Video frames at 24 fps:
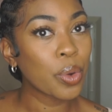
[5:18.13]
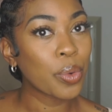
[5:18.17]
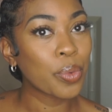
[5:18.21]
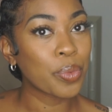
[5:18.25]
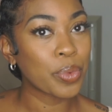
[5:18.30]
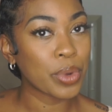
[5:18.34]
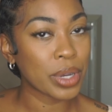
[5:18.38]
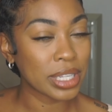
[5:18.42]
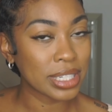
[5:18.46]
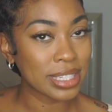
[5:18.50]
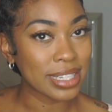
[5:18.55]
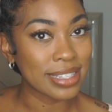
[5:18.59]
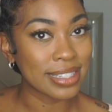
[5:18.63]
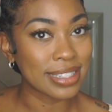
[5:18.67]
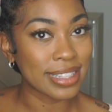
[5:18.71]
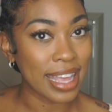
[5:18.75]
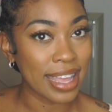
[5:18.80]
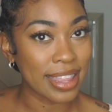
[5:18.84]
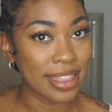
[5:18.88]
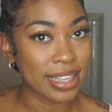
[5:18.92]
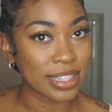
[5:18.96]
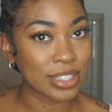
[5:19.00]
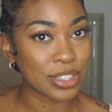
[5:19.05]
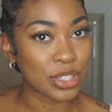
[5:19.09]
want to
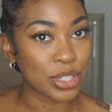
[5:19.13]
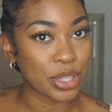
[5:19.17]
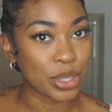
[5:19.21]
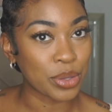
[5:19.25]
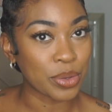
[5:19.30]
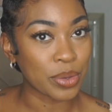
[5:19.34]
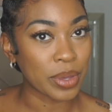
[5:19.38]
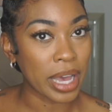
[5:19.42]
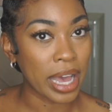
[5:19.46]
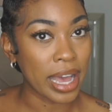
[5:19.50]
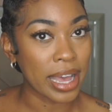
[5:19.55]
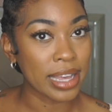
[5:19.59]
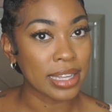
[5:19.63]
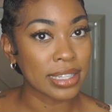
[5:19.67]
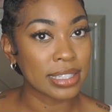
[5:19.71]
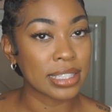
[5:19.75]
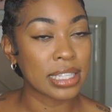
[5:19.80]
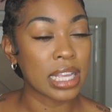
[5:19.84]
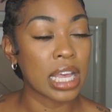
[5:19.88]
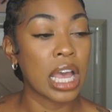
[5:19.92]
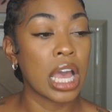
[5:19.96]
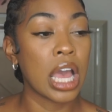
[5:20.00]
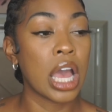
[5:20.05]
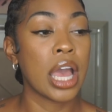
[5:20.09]
say this to you
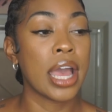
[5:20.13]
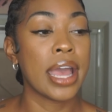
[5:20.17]
guys.